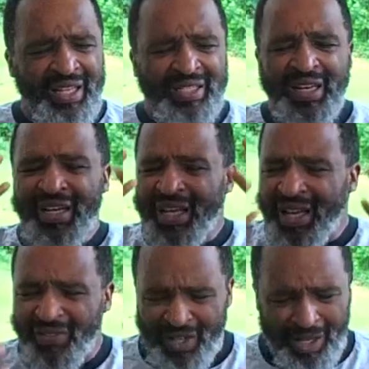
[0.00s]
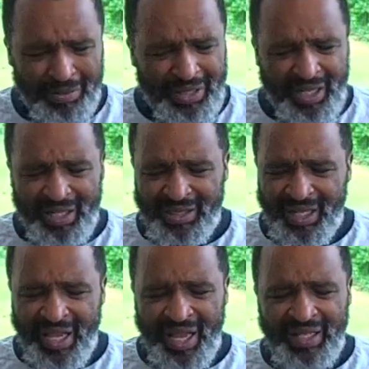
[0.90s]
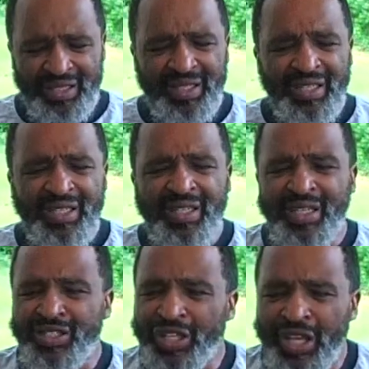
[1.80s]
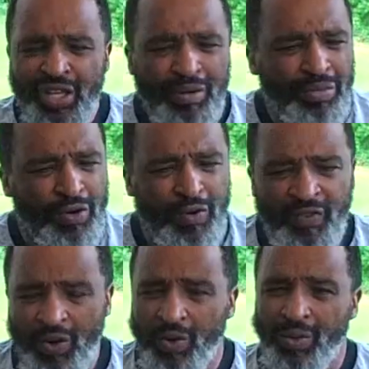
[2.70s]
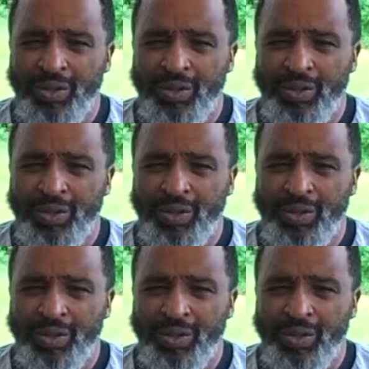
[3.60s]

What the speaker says: The love comes in and says, continue to move forward.